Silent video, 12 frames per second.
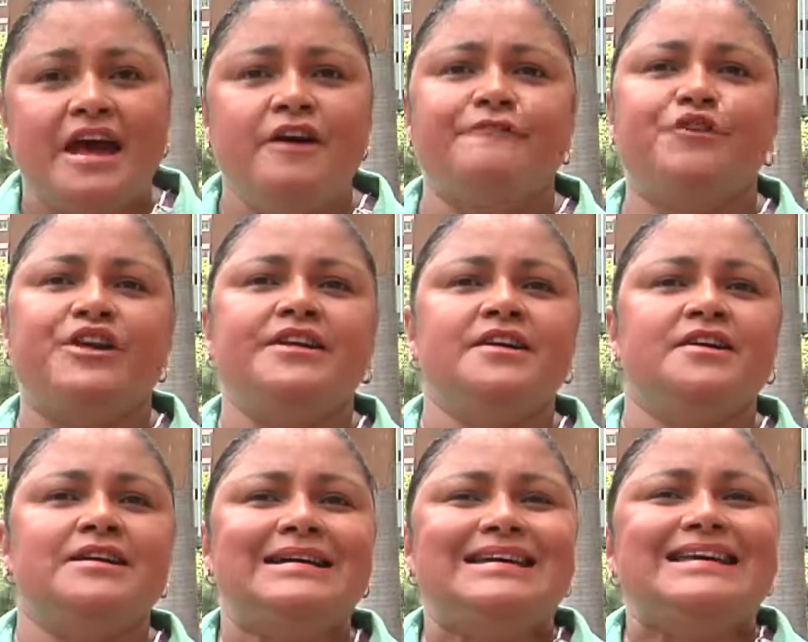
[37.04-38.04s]
every
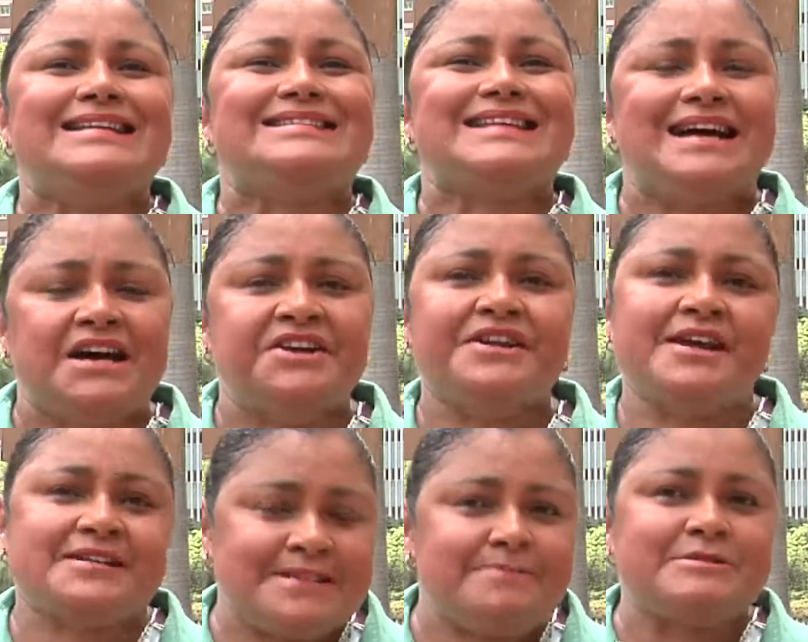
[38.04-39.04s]
year is
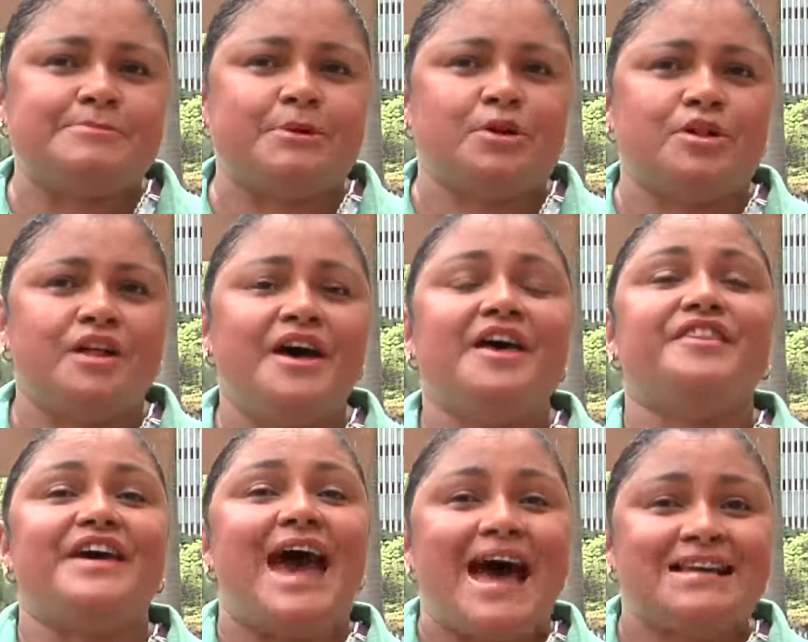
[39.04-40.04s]
unacceptable,
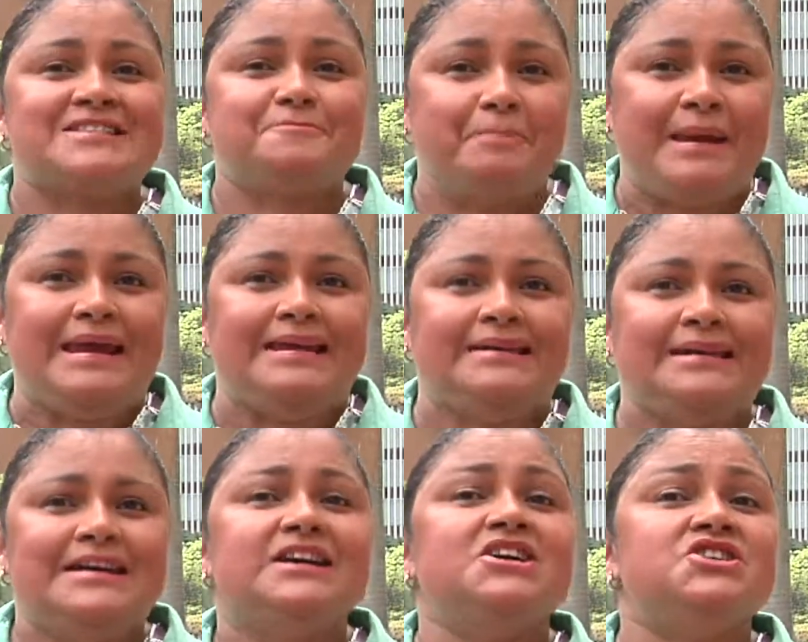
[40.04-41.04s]
there has been
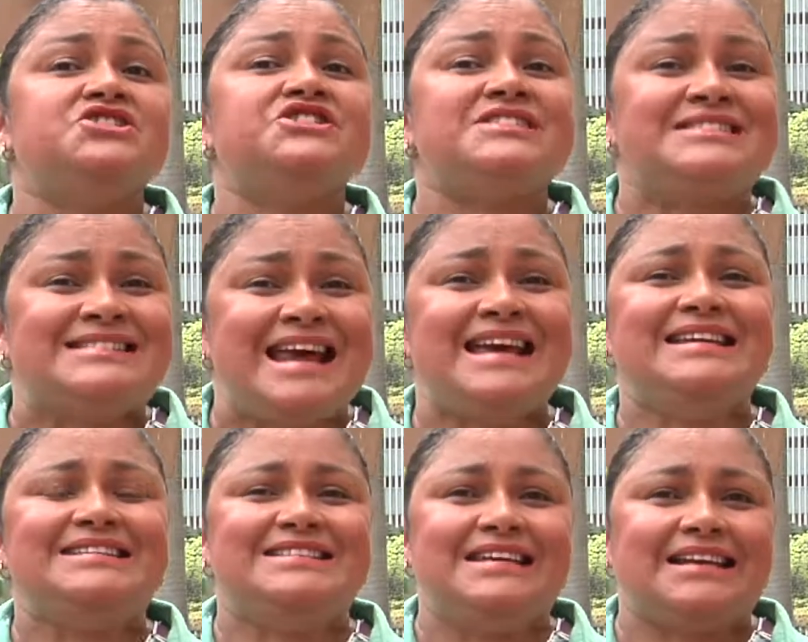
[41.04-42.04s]
a
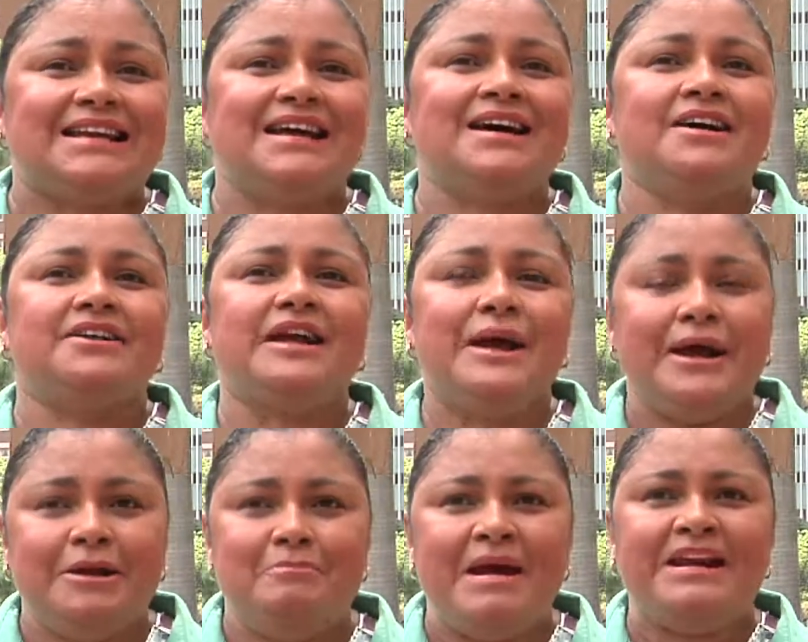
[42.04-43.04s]
sustained decline
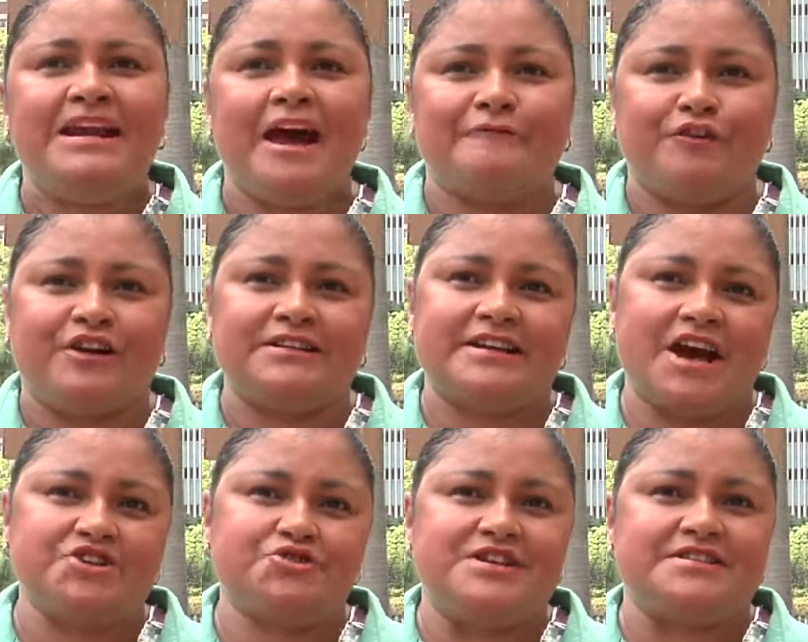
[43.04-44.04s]
in many African
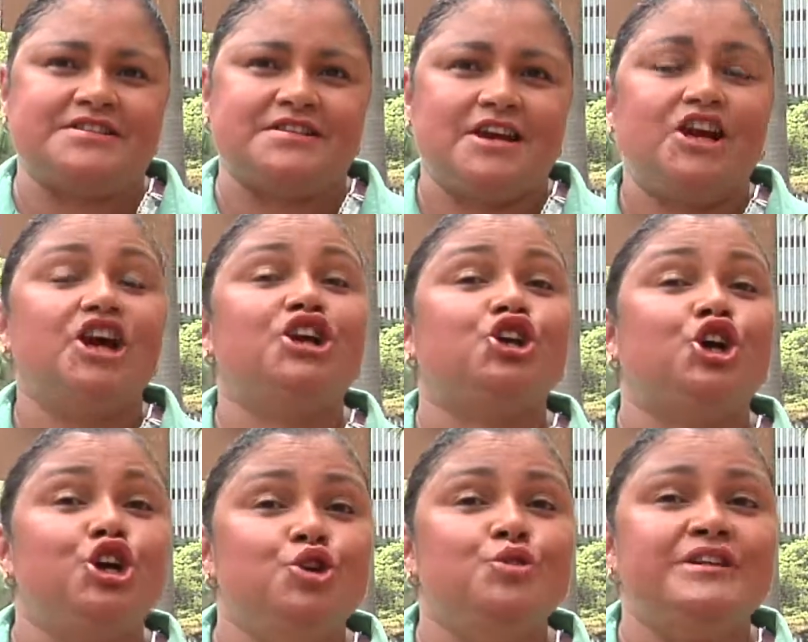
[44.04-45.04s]
countries
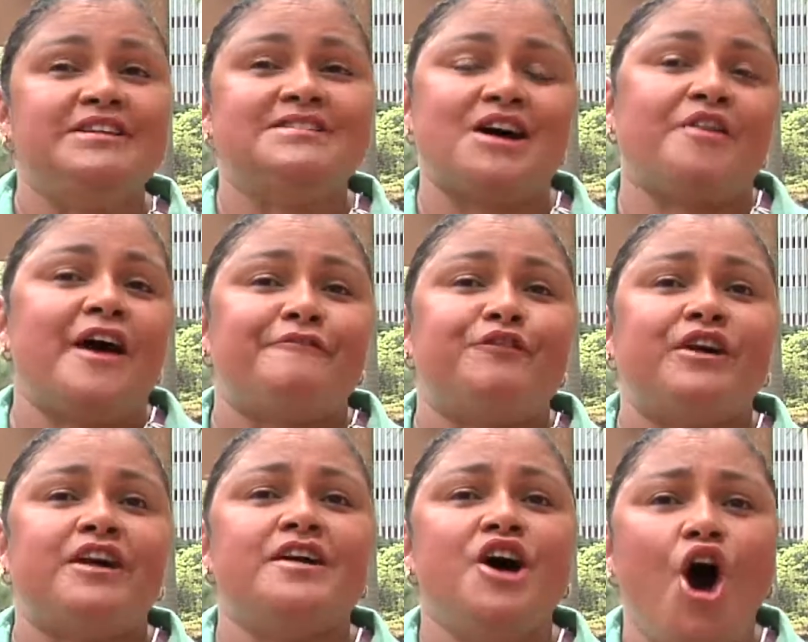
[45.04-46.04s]
including South
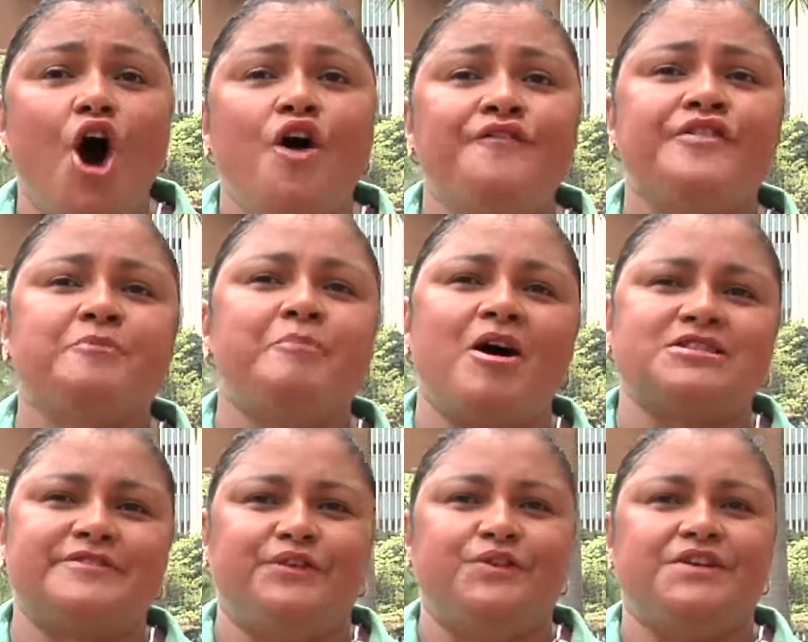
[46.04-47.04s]
Africa, over the
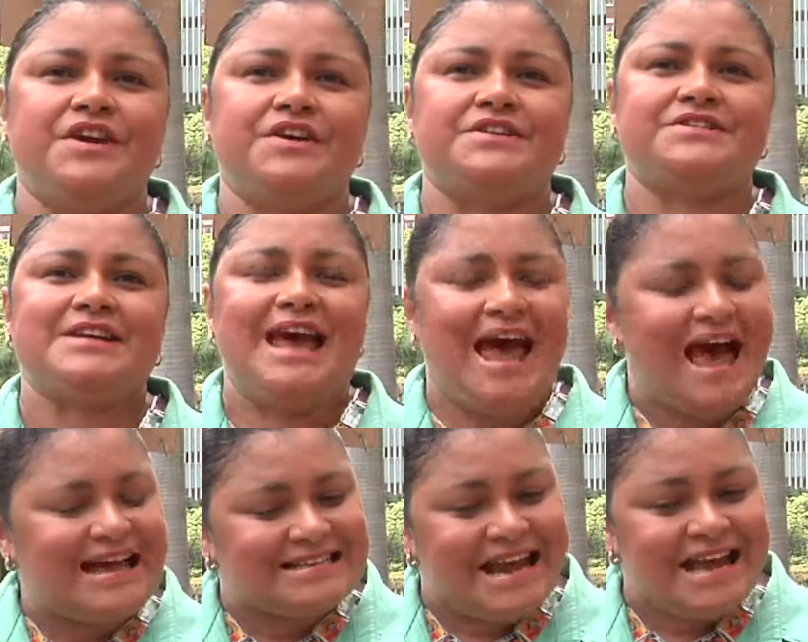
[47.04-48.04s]
past few years. And